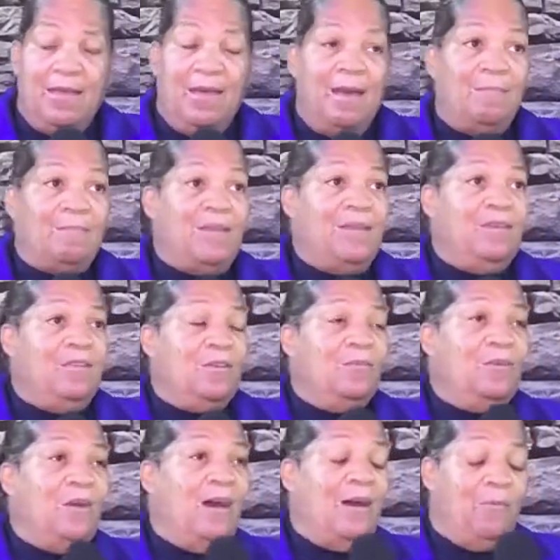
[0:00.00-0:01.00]
I mean, you know,
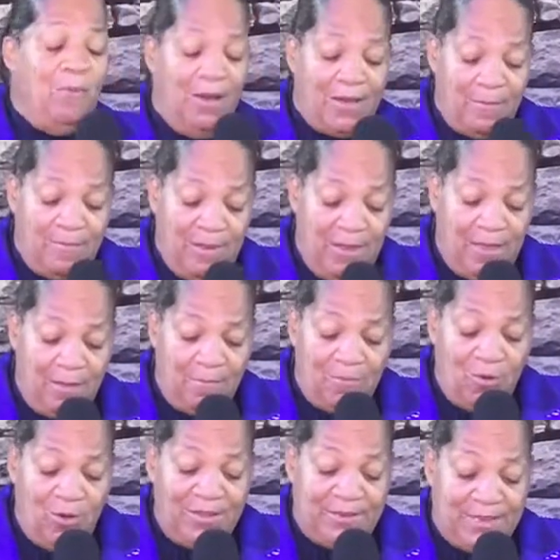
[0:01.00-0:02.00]
what could be
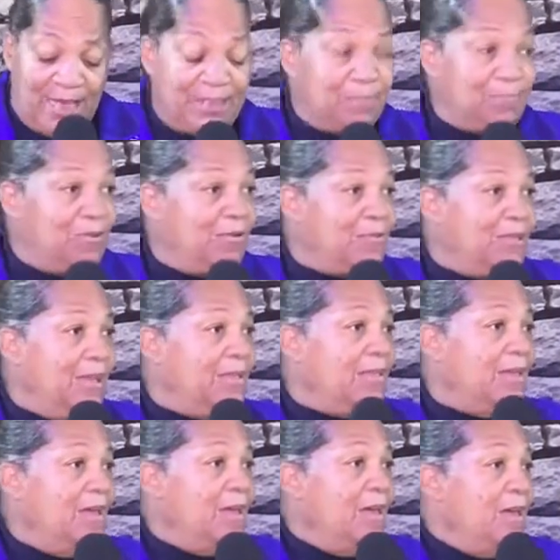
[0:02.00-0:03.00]
more desperate
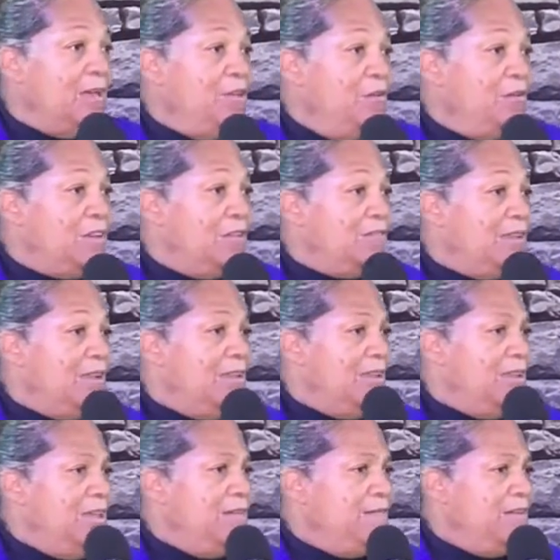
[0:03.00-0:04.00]
than you can really
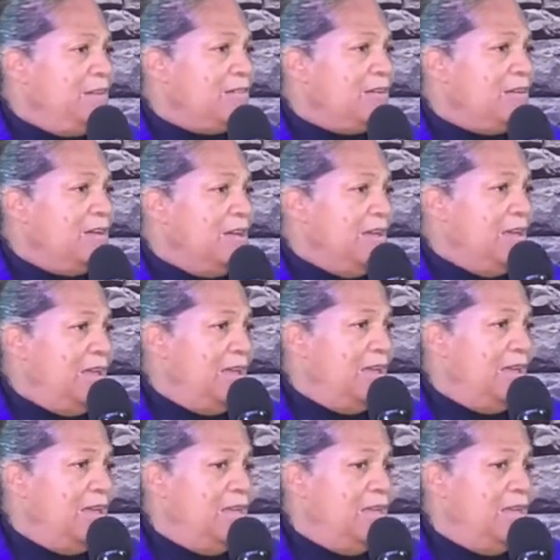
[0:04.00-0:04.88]
leave here and,